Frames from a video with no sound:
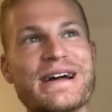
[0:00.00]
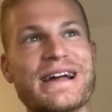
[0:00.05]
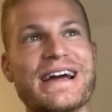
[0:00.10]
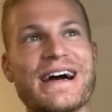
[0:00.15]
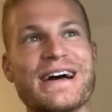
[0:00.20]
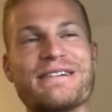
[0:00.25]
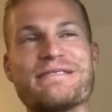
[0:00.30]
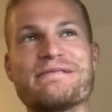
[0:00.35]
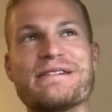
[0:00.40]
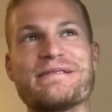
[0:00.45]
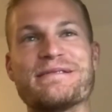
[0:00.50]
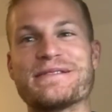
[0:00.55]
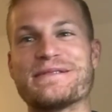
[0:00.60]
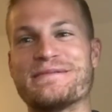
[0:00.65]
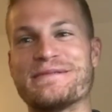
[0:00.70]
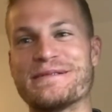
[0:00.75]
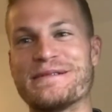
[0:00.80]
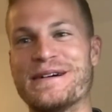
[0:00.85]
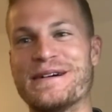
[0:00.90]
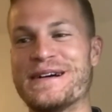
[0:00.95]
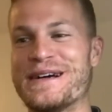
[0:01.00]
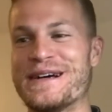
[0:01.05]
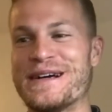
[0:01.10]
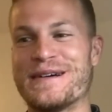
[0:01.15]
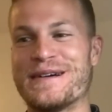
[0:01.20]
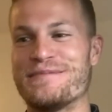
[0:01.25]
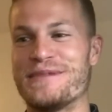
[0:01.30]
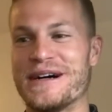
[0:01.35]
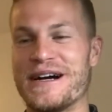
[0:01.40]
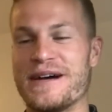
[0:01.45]
I kind of remember.
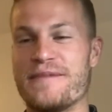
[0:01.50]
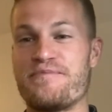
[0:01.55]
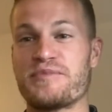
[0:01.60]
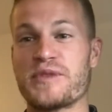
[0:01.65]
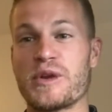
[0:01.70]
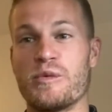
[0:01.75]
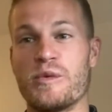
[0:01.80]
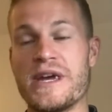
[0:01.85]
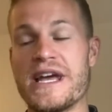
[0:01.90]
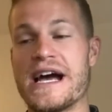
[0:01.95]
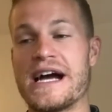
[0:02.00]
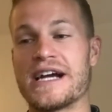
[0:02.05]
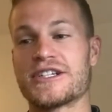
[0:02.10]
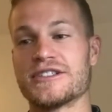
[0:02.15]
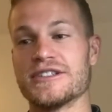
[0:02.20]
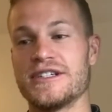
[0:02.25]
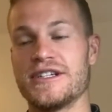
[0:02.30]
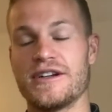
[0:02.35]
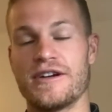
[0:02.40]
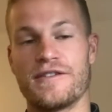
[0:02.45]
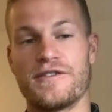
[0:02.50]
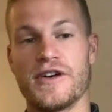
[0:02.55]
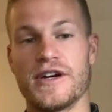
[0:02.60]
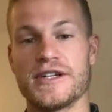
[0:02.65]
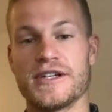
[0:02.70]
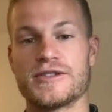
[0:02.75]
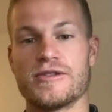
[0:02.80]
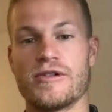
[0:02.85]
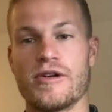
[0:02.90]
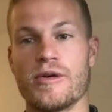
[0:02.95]
But we actually,
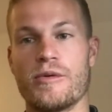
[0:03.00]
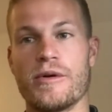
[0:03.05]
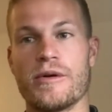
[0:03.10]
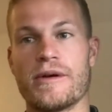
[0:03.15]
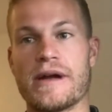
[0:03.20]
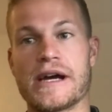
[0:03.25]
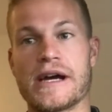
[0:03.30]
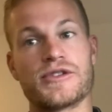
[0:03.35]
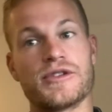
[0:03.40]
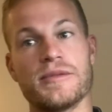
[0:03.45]
funny story, we would actually